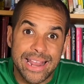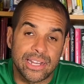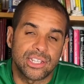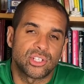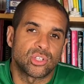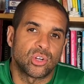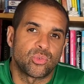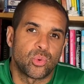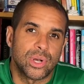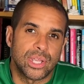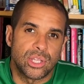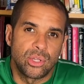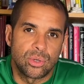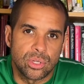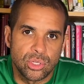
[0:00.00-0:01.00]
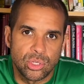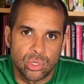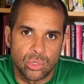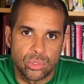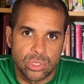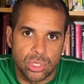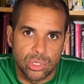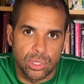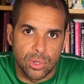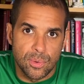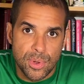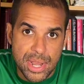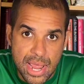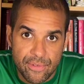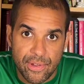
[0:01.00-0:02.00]
and a software that you can use so you
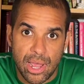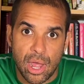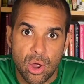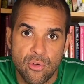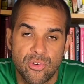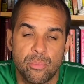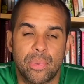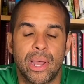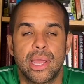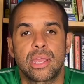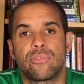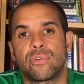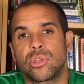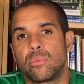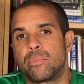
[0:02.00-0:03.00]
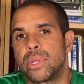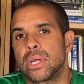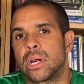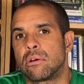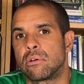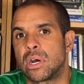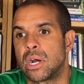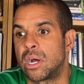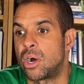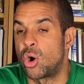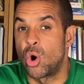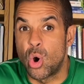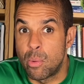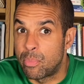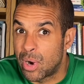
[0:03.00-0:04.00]
don't never overpay for your
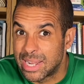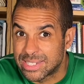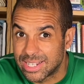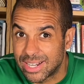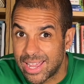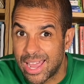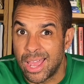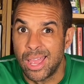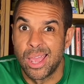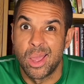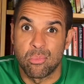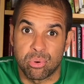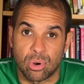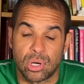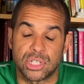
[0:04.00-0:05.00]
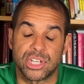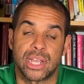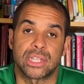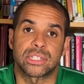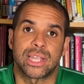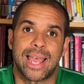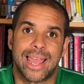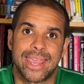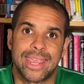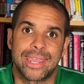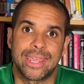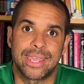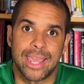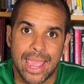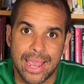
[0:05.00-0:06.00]
BRR or buy-to-let projects
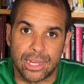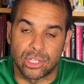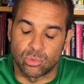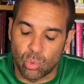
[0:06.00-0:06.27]
again.